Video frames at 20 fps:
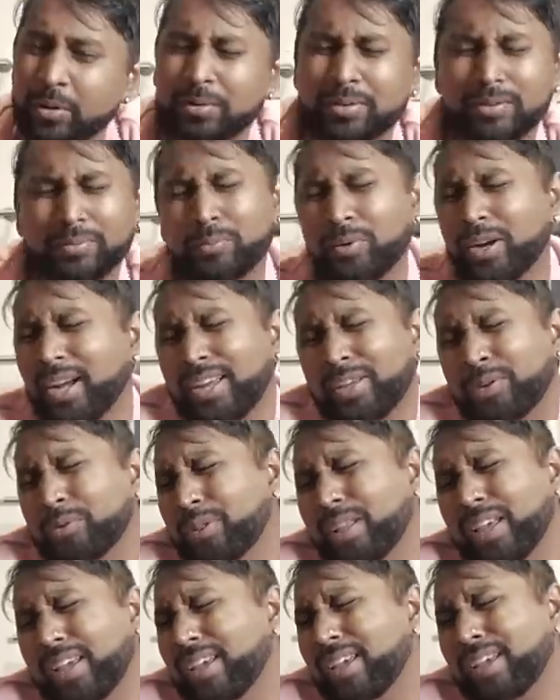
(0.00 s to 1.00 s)
Why are you
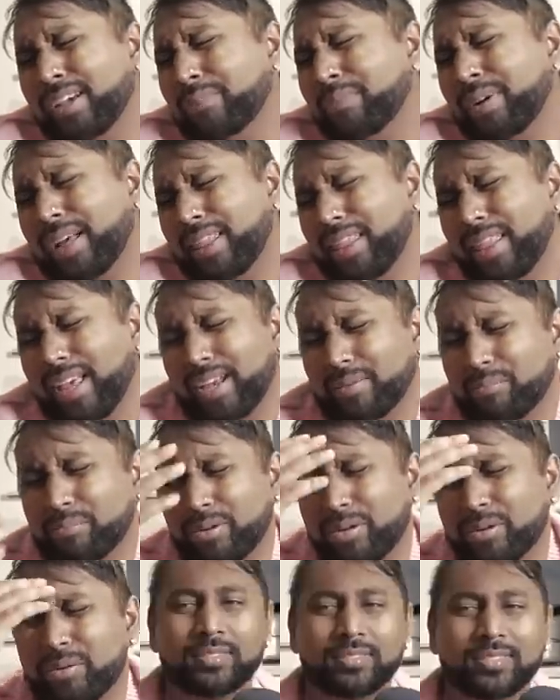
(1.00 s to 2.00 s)
thinking about that,
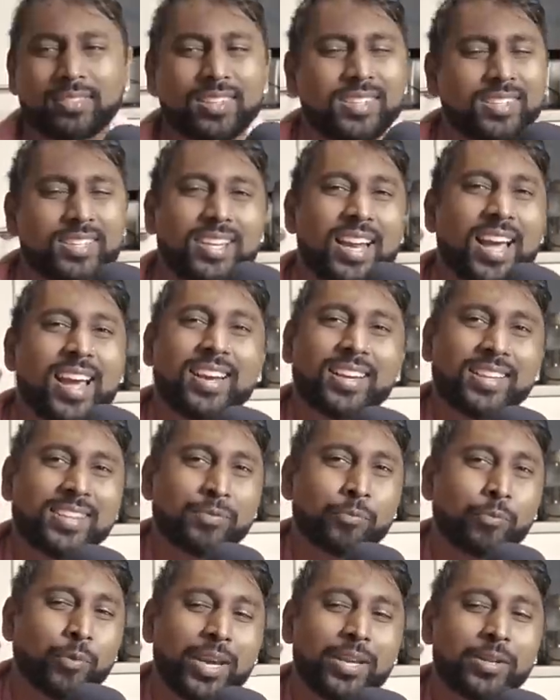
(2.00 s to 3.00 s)
bro? His dad
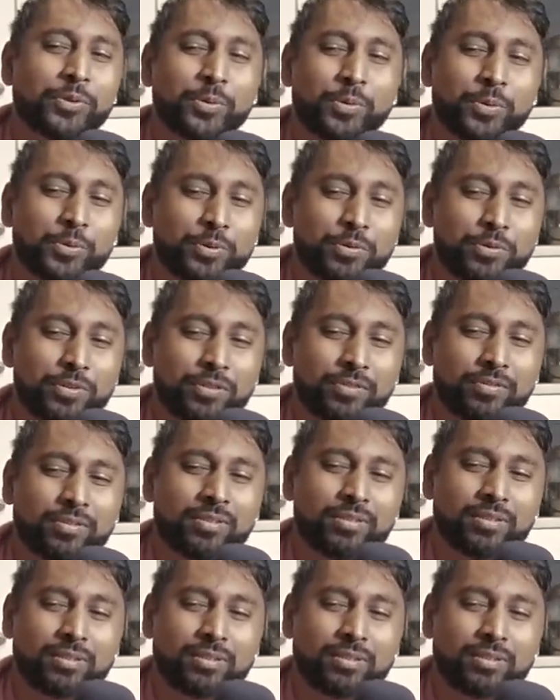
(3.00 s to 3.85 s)
is way too intrusive.